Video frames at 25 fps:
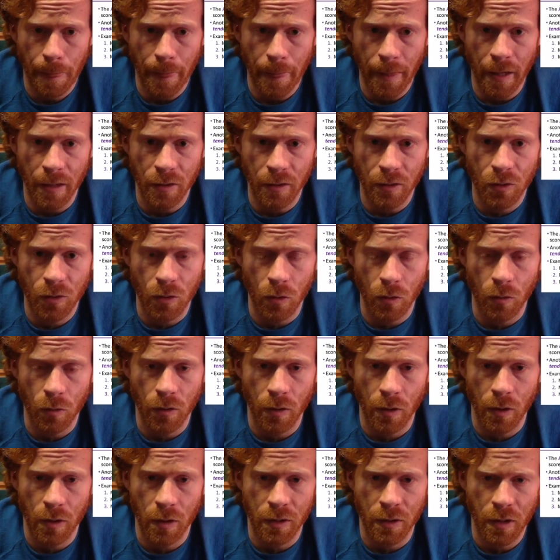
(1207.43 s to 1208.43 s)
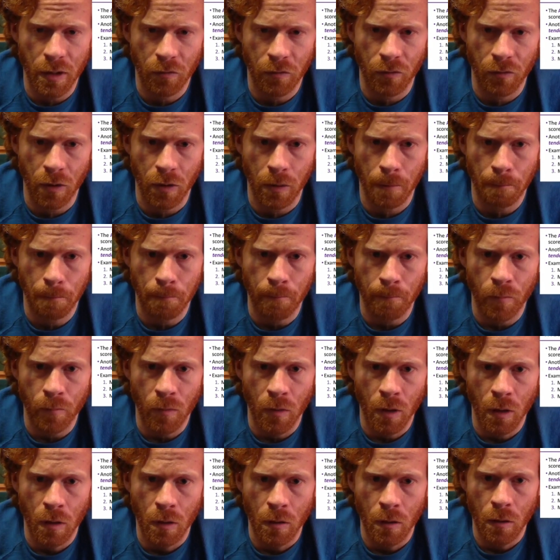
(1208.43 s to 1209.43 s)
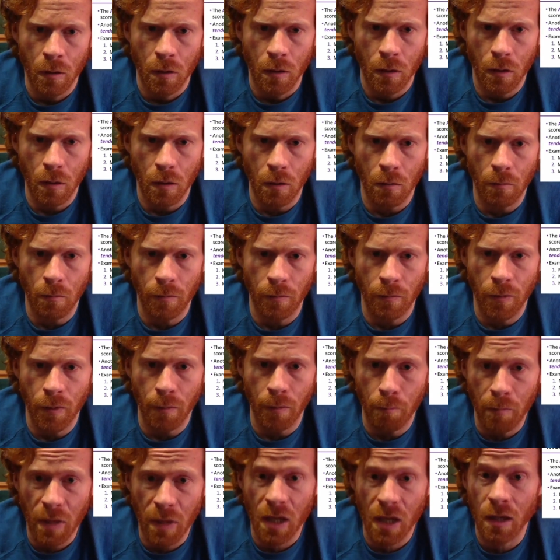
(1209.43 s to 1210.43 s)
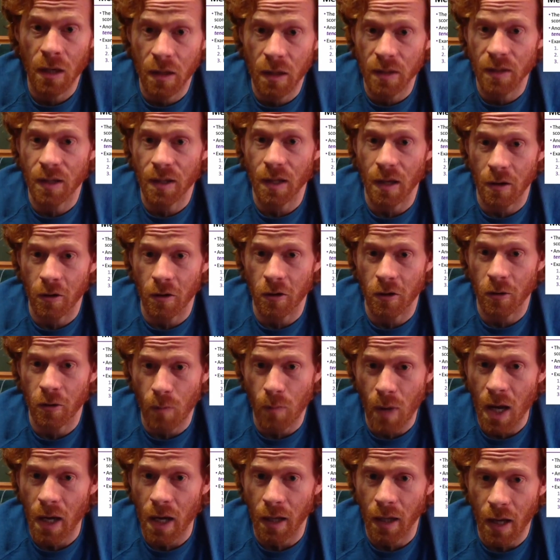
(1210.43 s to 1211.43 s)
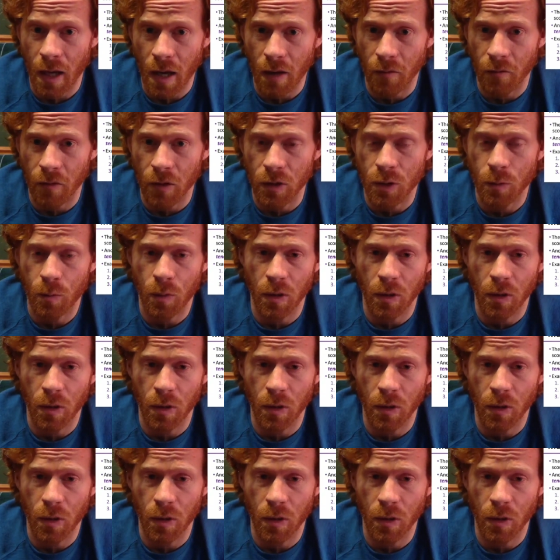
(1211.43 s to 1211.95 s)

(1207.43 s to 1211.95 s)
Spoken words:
And so there are different, the mean is the arithmetic average,